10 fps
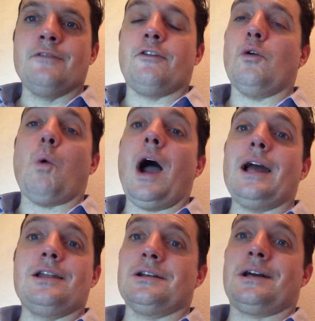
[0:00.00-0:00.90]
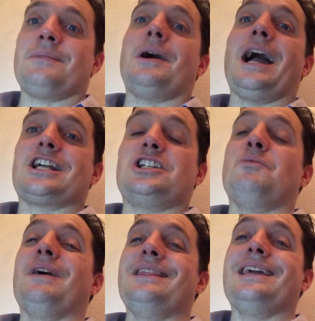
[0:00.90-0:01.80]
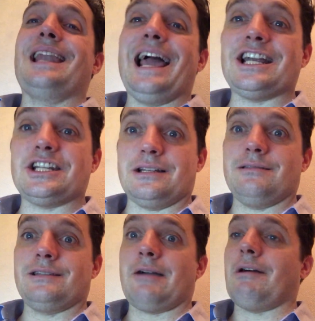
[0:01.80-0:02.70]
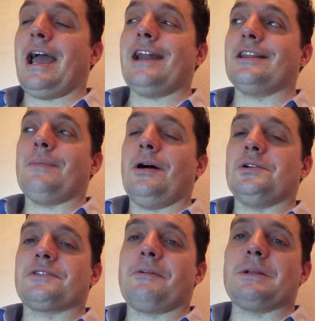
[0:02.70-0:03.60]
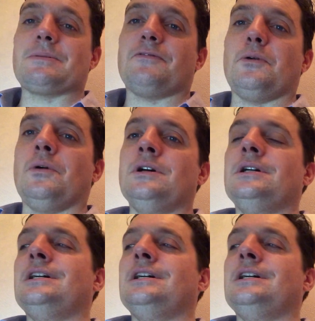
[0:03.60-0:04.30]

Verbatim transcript: for a while, it looked like they might actually win the election. They were ahead in the polls a few months before.